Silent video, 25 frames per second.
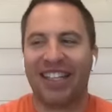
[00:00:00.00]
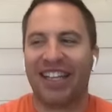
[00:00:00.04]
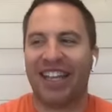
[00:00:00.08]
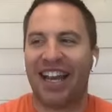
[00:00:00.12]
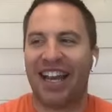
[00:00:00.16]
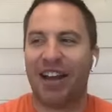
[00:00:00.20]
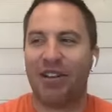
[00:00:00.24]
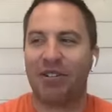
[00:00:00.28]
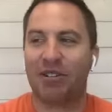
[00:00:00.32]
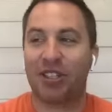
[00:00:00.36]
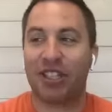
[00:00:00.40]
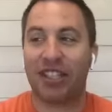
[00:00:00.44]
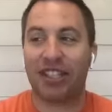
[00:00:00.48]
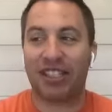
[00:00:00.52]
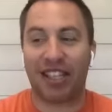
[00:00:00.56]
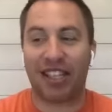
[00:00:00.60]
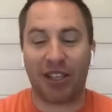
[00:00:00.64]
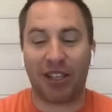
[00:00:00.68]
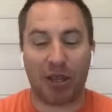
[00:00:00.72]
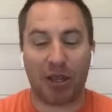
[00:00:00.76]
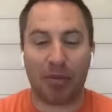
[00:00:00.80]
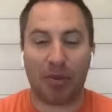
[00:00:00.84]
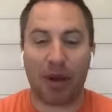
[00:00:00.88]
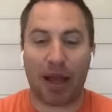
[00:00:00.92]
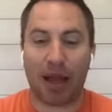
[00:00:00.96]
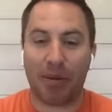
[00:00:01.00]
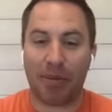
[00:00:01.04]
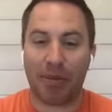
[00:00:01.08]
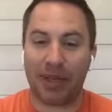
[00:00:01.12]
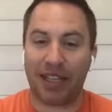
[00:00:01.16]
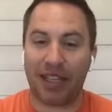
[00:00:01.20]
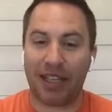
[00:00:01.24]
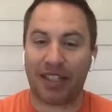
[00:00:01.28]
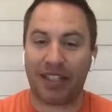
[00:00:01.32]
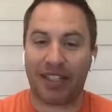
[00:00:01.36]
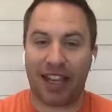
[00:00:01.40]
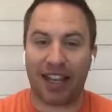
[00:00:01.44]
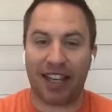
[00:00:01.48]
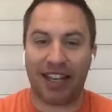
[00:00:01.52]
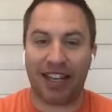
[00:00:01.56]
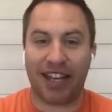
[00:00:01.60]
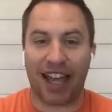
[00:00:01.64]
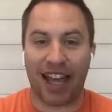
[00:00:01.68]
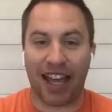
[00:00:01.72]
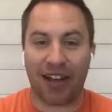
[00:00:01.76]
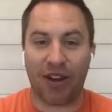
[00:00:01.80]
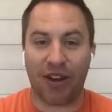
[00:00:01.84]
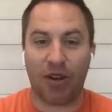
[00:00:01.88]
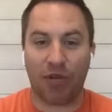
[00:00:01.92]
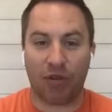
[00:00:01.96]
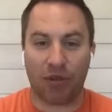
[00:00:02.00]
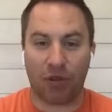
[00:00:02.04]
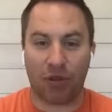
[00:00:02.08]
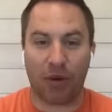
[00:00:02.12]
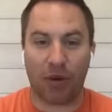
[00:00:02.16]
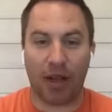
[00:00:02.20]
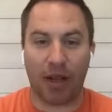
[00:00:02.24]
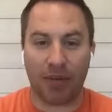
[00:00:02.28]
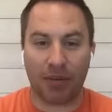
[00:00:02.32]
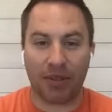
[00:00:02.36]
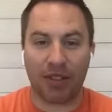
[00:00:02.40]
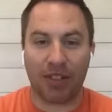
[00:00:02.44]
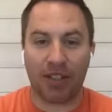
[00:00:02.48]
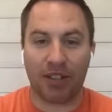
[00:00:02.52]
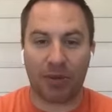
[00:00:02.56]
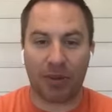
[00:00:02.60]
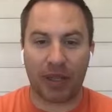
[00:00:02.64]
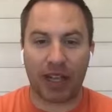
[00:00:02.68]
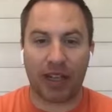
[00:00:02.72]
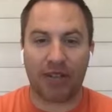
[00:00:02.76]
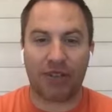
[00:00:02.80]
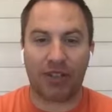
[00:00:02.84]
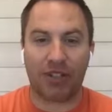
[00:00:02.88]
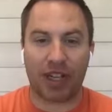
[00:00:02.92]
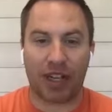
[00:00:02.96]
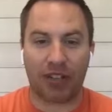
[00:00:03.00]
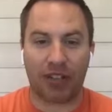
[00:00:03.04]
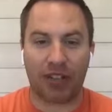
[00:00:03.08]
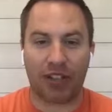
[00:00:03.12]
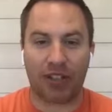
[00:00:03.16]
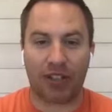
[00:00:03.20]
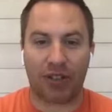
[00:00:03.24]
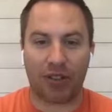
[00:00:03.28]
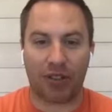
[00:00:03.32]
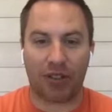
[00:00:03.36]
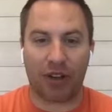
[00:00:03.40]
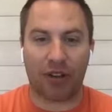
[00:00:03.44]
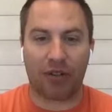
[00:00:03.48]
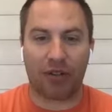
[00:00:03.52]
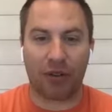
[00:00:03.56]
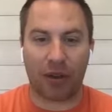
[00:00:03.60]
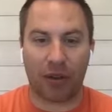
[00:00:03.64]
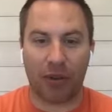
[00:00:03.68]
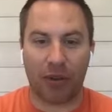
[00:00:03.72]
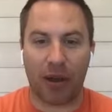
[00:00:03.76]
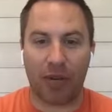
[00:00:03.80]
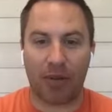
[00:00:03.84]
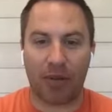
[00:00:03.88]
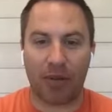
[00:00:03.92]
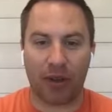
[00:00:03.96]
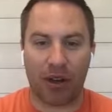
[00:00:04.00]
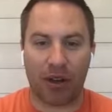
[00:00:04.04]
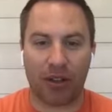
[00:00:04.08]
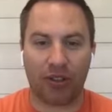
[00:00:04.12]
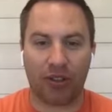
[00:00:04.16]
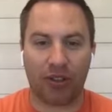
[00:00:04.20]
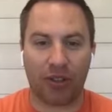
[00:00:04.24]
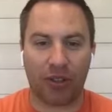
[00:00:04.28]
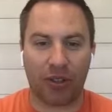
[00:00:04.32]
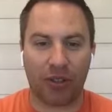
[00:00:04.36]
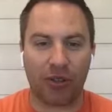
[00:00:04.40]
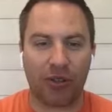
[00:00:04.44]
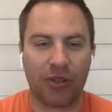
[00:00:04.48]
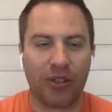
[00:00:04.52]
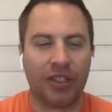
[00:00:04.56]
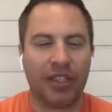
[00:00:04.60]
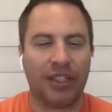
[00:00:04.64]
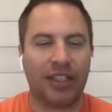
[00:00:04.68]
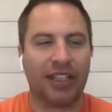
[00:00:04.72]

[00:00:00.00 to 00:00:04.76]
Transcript: I was going to say, you could probably be excited and overwhelmed, because we have shared this on our free webinar too.